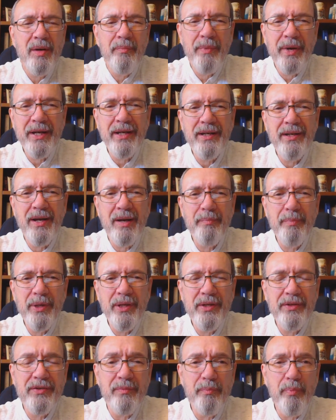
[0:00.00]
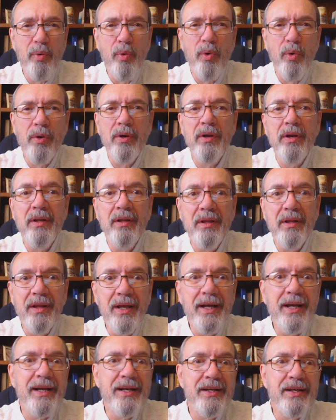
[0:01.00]
might not be as important
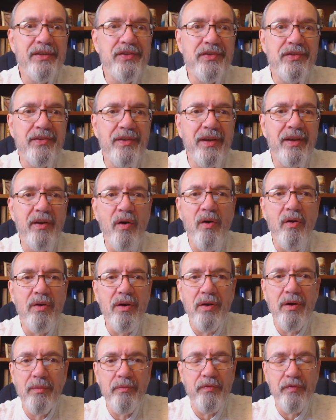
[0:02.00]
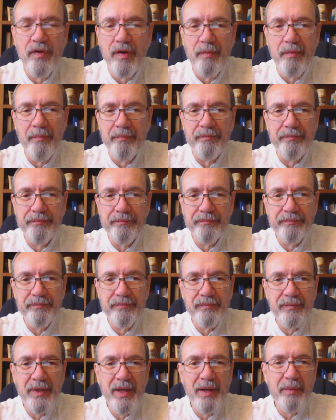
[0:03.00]
unless they all come from
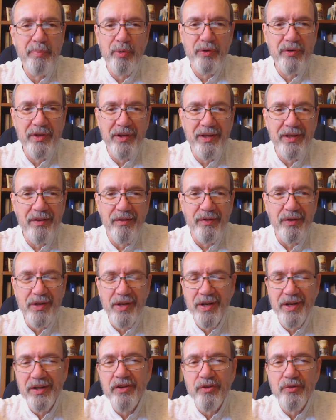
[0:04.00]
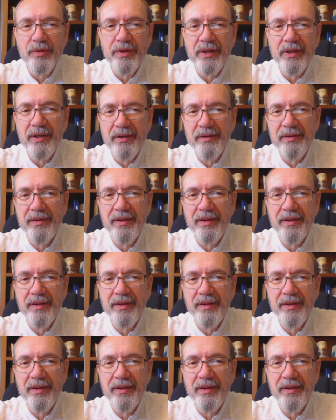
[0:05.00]
a particular country.